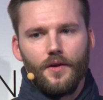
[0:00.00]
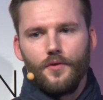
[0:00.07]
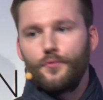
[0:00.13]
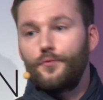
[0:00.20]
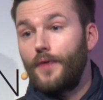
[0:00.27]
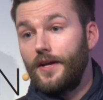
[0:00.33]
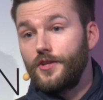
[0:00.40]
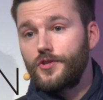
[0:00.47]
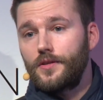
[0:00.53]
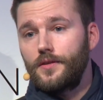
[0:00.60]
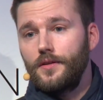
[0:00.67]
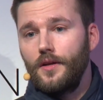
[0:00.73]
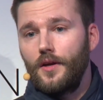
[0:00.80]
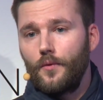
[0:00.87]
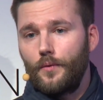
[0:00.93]

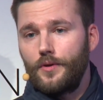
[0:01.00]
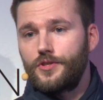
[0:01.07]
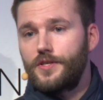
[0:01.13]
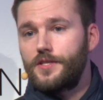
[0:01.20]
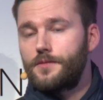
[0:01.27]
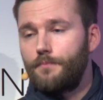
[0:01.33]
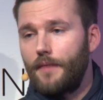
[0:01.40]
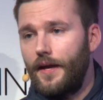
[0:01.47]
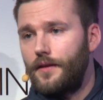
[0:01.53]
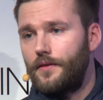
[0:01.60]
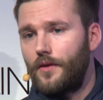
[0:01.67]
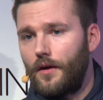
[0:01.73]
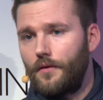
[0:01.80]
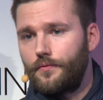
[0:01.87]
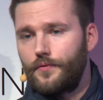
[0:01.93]
fashion which is
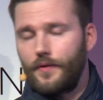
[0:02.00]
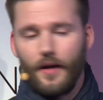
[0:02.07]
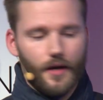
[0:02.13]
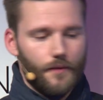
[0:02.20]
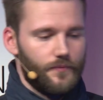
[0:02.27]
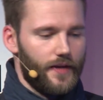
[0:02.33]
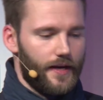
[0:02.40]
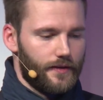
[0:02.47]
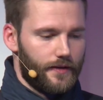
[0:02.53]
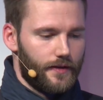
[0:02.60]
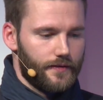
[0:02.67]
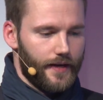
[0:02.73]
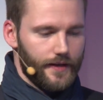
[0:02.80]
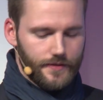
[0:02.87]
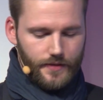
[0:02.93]
made of technical
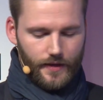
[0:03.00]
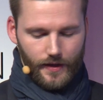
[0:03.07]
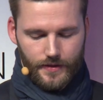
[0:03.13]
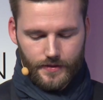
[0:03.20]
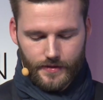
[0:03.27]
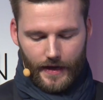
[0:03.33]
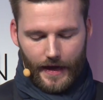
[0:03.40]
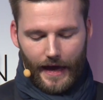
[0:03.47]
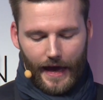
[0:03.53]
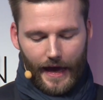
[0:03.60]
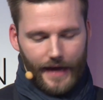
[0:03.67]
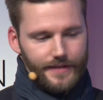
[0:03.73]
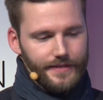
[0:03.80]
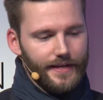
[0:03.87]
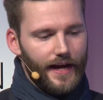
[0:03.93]
textiles.
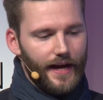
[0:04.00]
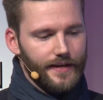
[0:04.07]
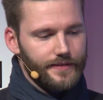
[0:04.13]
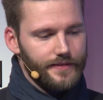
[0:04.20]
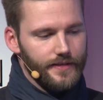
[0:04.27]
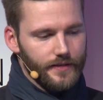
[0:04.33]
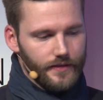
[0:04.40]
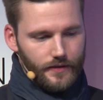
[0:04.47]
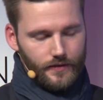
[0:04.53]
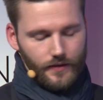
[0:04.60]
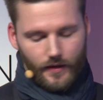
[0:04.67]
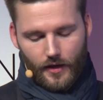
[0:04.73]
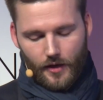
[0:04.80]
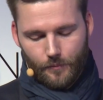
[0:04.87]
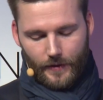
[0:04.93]
And the idea
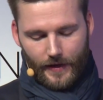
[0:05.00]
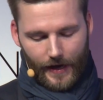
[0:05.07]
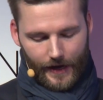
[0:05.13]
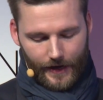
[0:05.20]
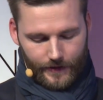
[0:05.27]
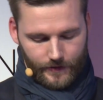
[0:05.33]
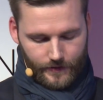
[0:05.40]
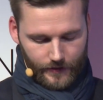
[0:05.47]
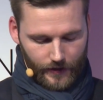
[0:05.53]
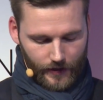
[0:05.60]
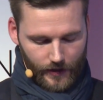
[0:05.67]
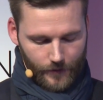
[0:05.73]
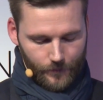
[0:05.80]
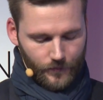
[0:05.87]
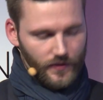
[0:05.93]
behind
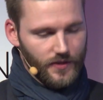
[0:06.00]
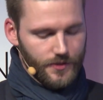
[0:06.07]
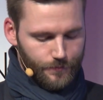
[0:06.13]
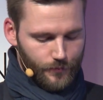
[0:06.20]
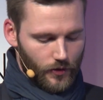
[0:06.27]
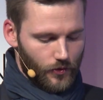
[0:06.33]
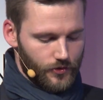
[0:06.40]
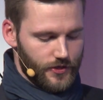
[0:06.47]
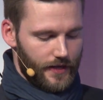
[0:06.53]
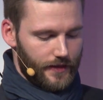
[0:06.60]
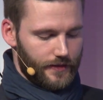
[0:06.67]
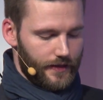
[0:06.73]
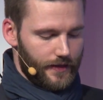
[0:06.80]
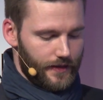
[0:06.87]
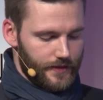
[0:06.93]
this
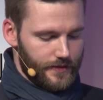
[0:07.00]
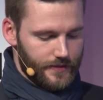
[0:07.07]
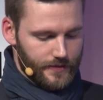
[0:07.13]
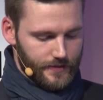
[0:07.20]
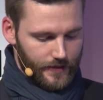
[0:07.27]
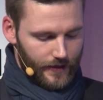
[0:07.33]
project is